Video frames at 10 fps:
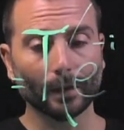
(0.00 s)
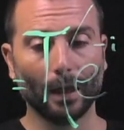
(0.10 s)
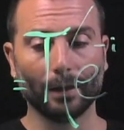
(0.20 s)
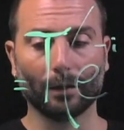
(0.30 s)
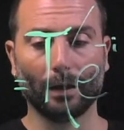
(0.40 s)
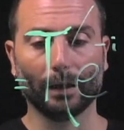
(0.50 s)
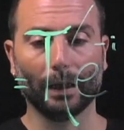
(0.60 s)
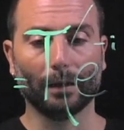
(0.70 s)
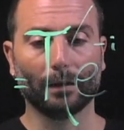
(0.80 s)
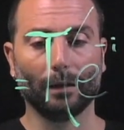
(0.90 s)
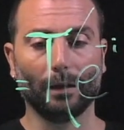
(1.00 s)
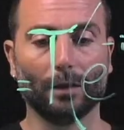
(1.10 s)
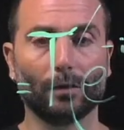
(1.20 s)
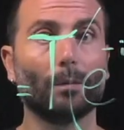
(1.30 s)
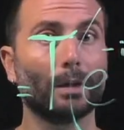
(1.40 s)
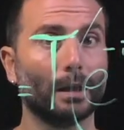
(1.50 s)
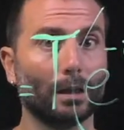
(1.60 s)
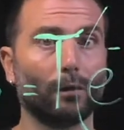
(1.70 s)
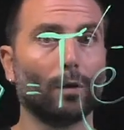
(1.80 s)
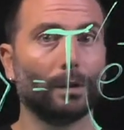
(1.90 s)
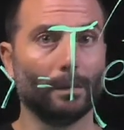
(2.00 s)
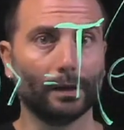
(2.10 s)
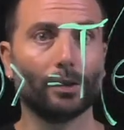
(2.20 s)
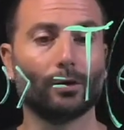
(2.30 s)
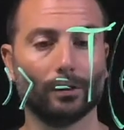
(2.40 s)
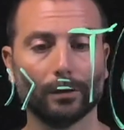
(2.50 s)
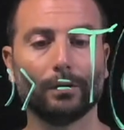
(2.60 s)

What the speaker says: and get some results for optimization.